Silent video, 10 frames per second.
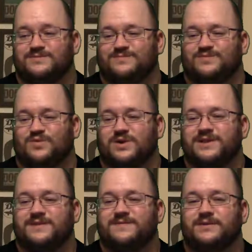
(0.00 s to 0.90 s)
where
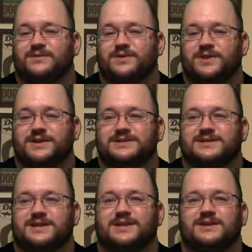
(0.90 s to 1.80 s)
they felt with things.
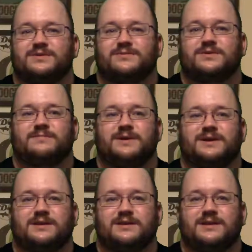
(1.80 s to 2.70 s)
I think it would have
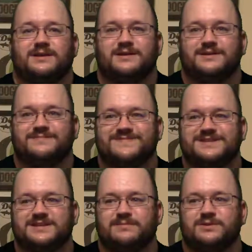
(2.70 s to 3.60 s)
been
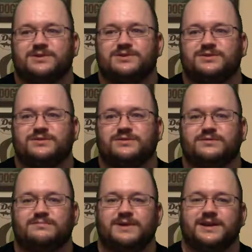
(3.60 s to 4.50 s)
similar to
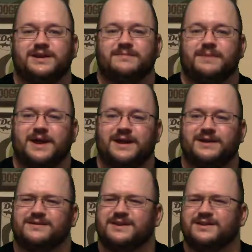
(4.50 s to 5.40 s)
Money in the Bank
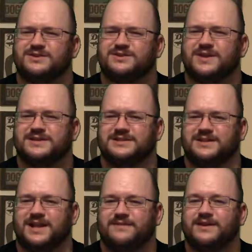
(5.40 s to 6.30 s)

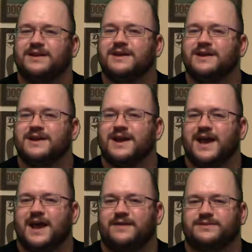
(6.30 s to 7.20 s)
2011,
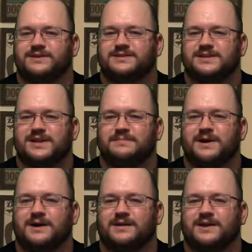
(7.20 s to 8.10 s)
having CM
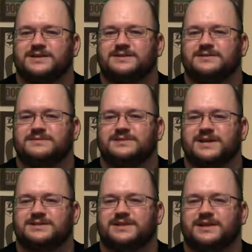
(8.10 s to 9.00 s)
Punk and
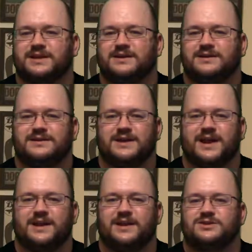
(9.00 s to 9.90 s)
John Cena
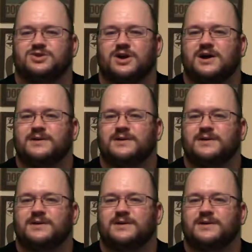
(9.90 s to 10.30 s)
and then a draw,